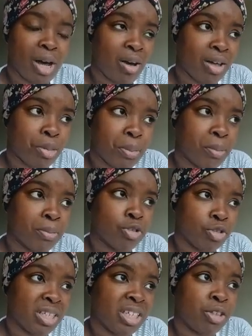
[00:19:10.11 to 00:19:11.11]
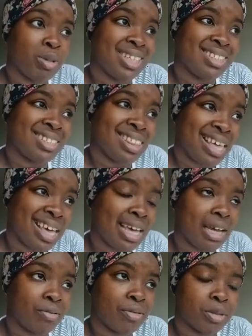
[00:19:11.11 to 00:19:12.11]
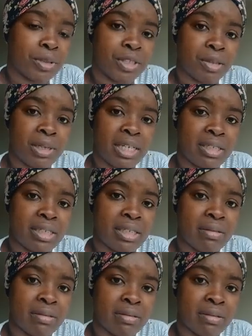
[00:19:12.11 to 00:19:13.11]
How other people treat you is their responsibility.